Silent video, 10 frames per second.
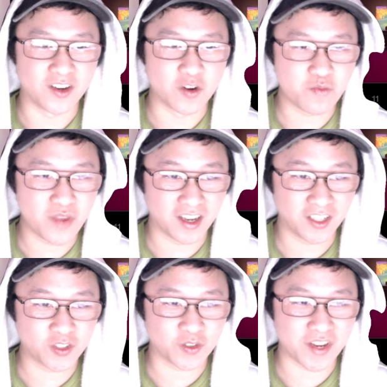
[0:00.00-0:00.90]

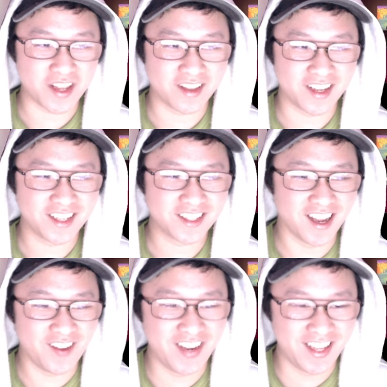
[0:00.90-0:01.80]
pink tree things.
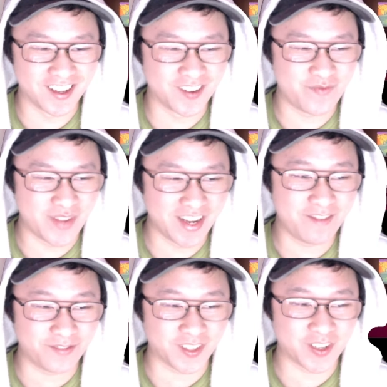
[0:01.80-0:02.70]
I mean,
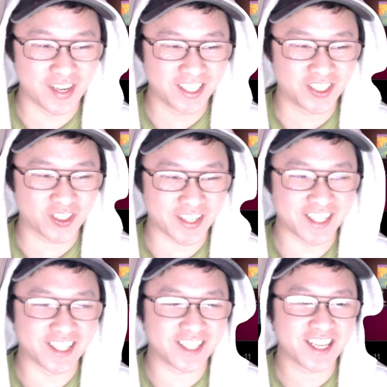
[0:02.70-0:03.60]
big floating
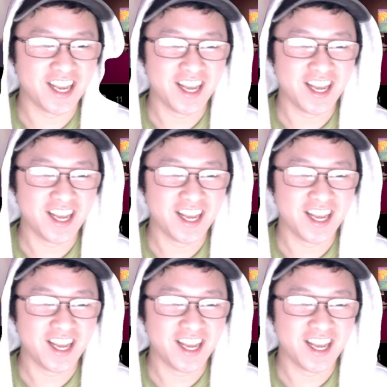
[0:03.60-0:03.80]
trees.